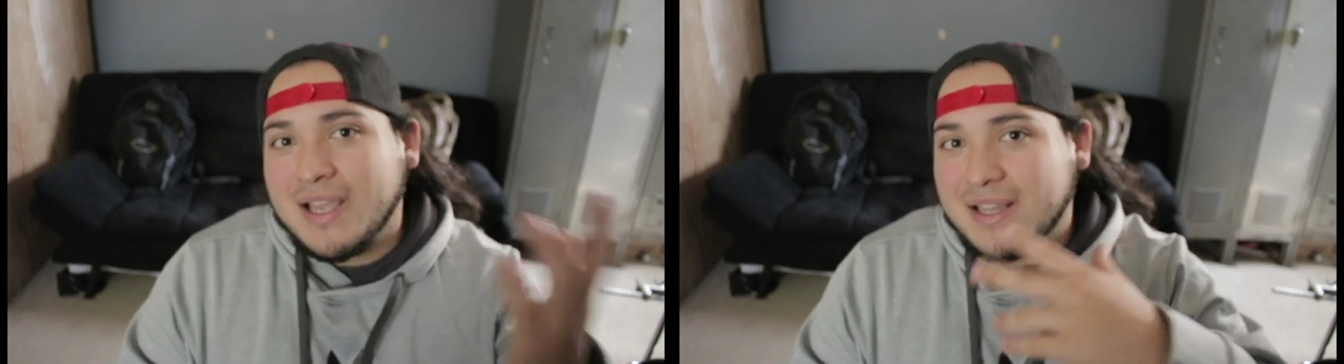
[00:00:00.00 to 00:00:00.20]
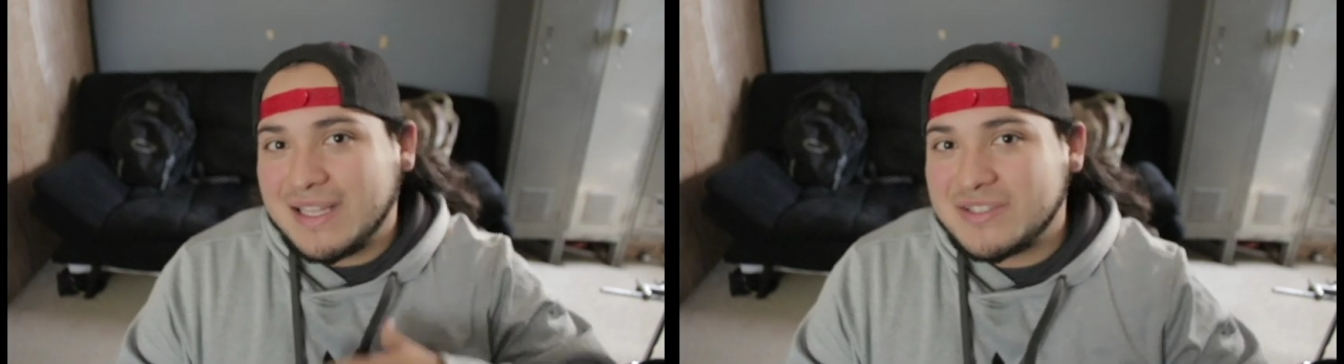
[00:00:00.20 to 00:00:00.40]

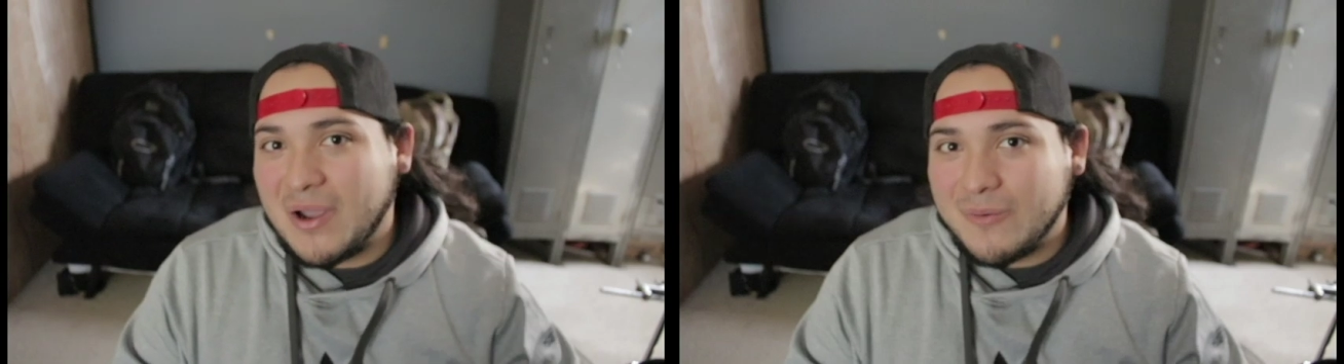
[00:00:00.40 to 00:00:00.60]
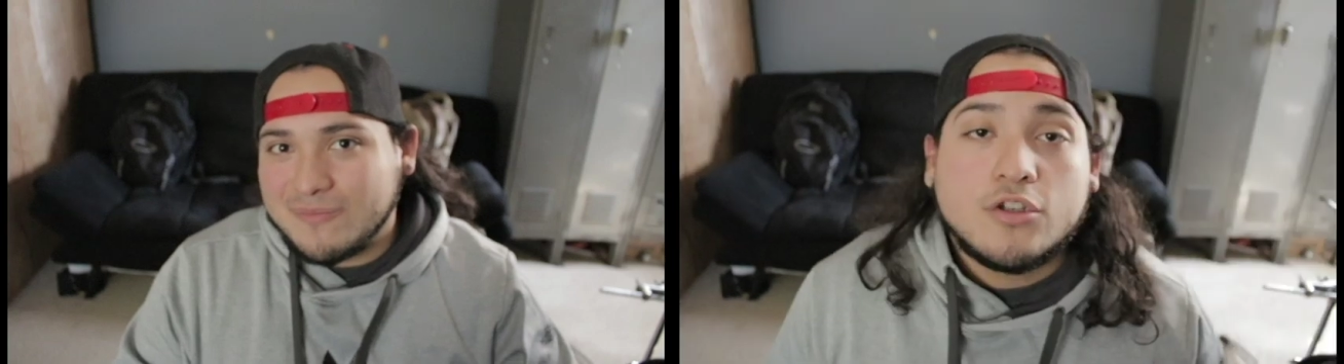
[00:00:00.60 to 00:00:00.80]
Let's
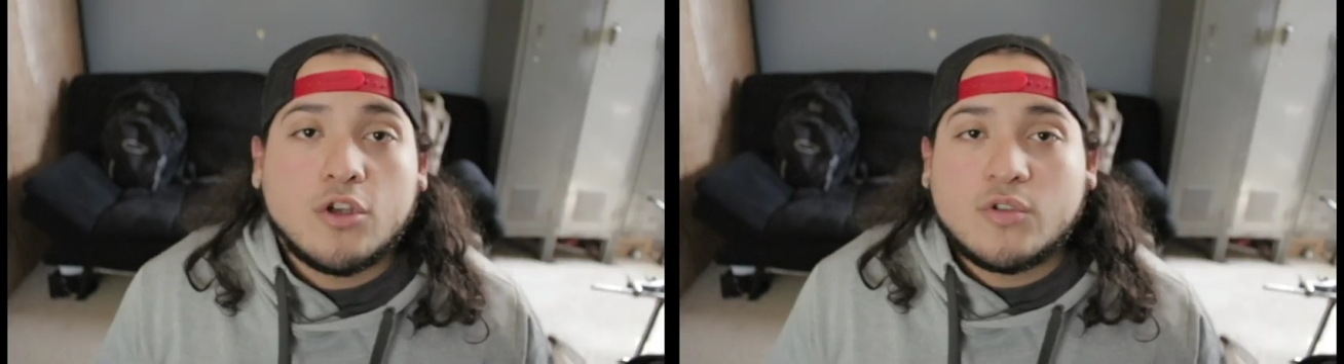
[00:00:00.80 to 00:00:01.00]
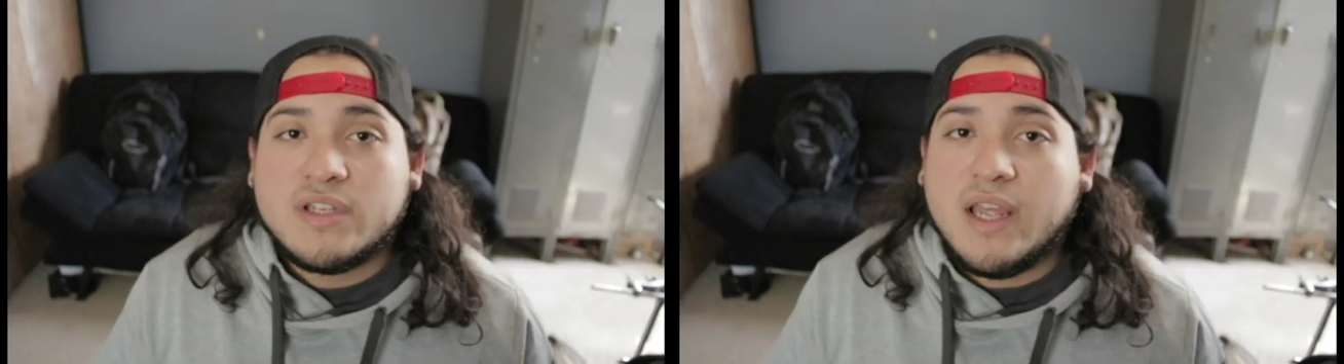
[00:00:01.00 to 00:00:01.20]
go.
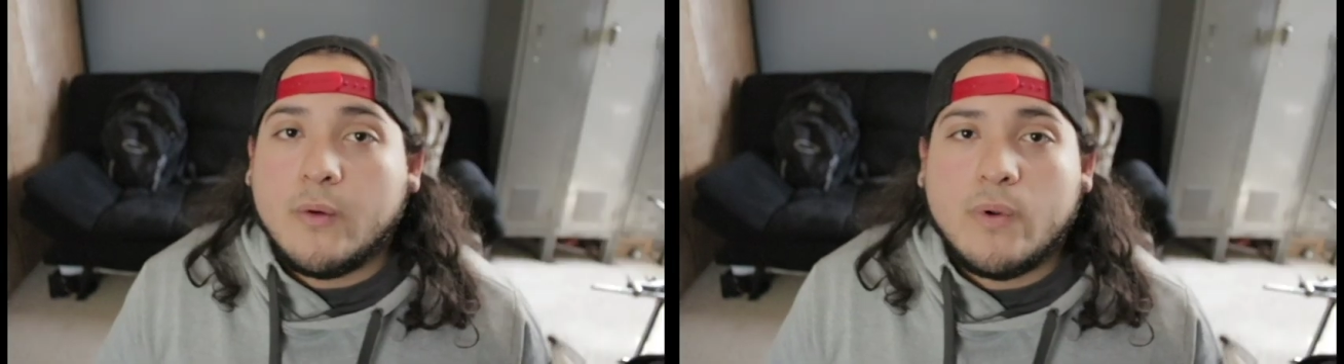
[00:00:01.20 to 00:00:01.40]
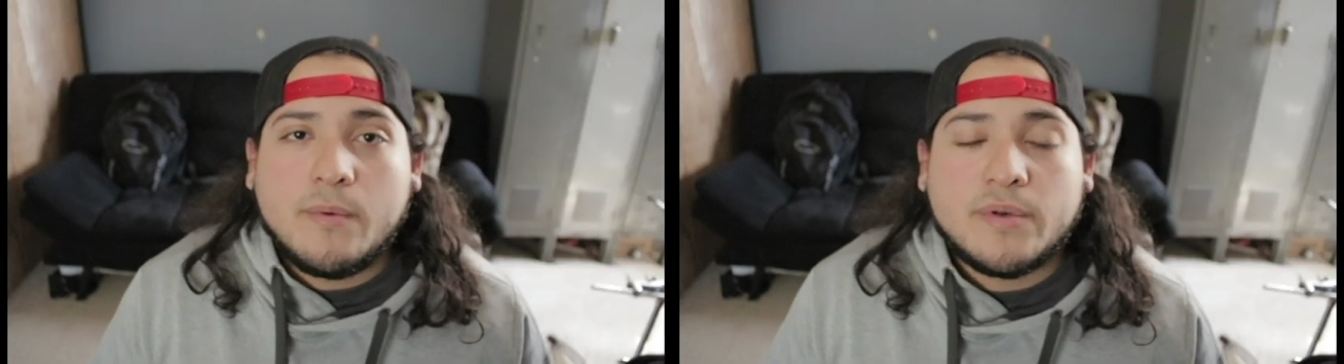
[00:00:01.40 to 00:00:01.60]
So today
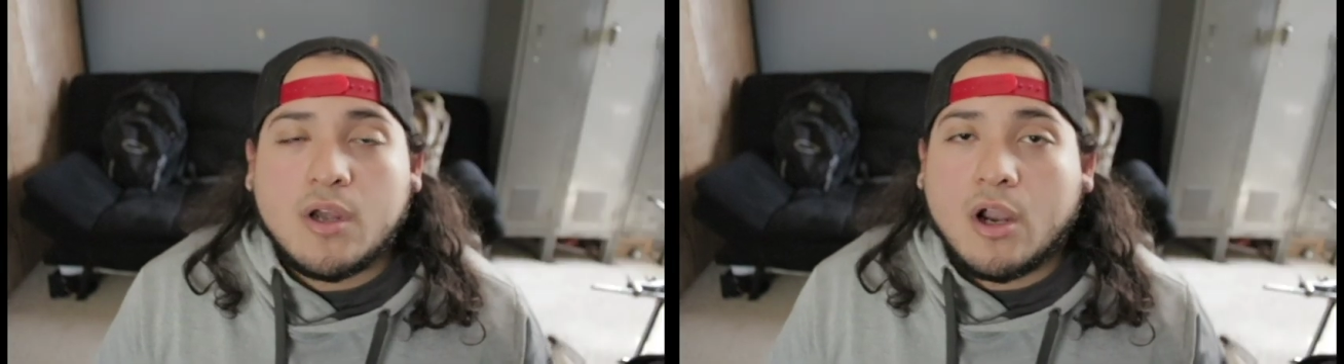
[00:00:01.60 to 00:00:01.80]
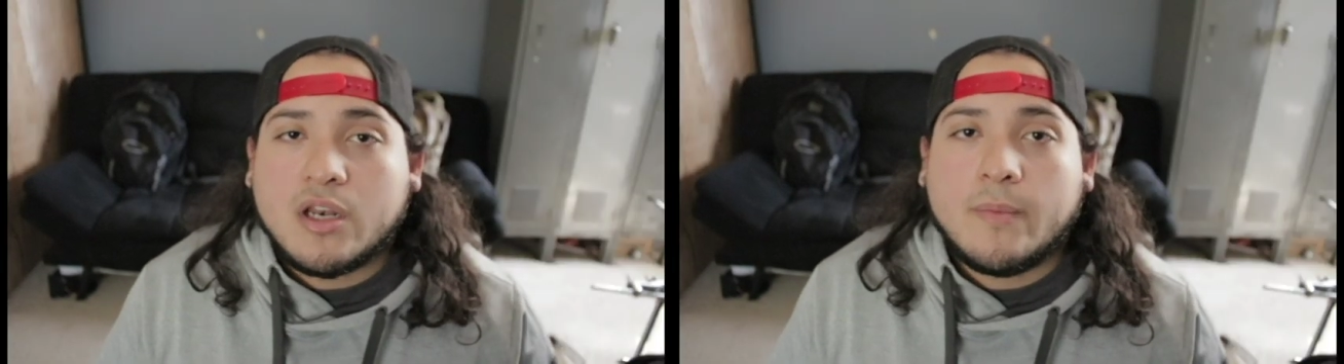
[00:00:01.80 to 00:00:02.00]
we will be
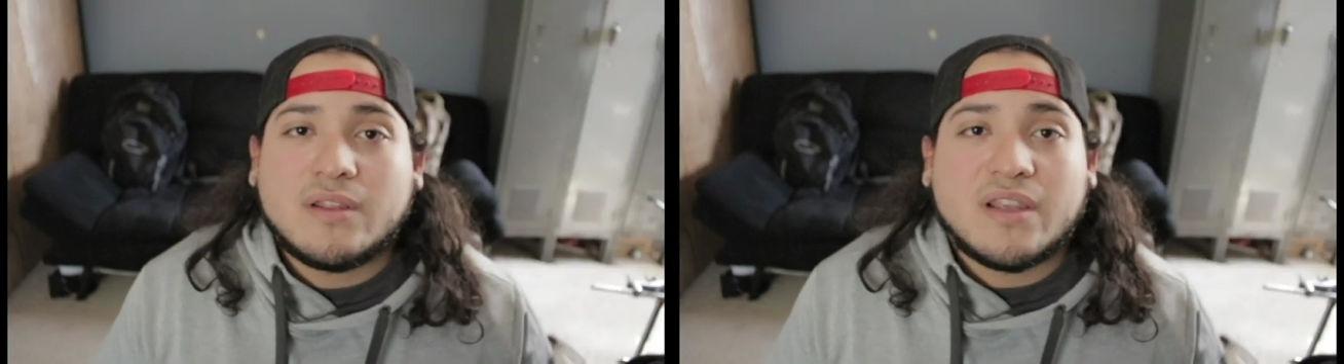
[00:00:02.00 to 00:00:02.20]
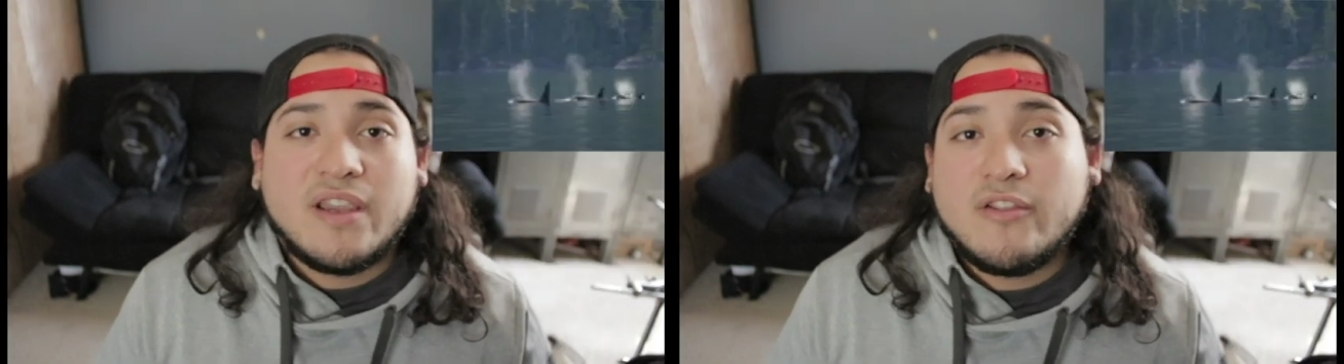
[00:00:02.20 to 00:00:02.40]
talking
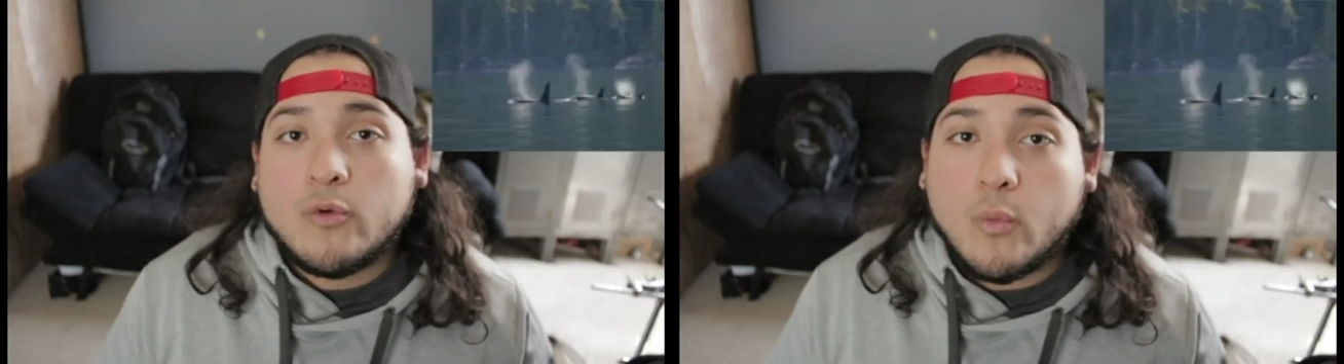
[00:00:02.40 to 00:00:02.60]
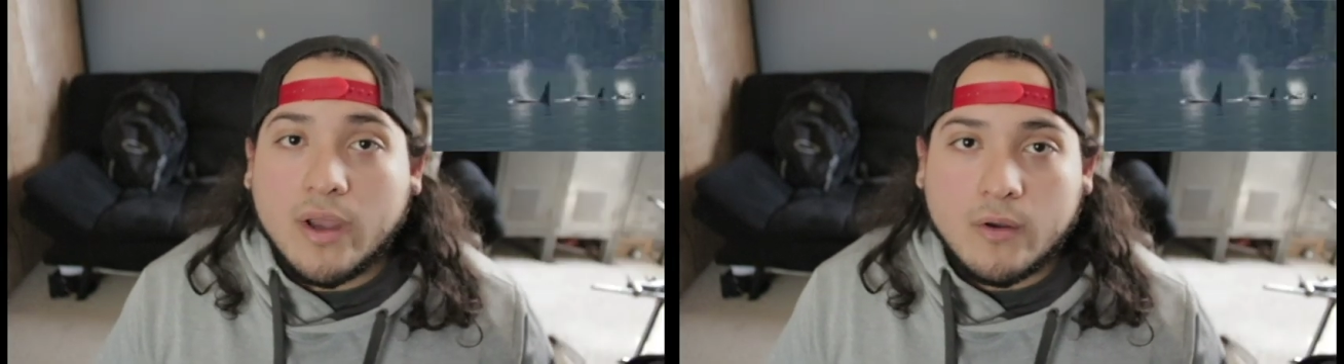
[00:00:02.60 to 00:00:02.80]
about the killer
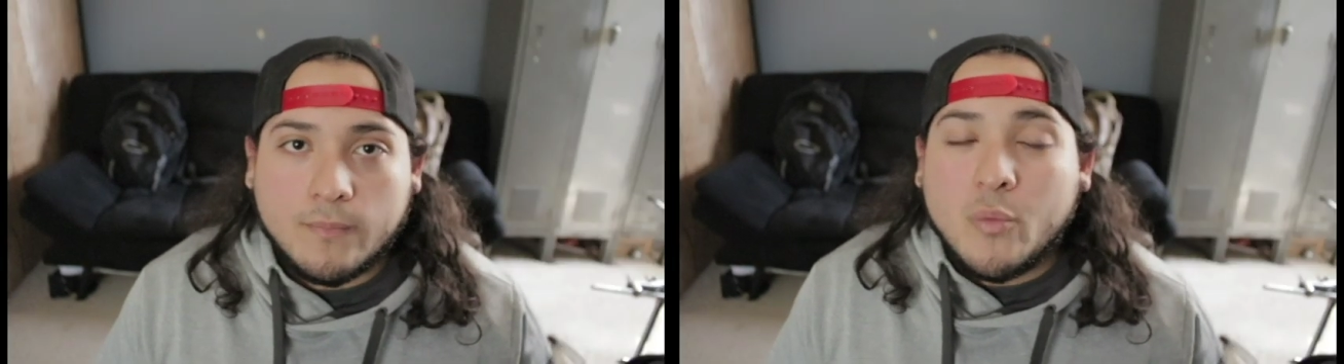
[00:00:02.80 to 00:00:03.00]
whale.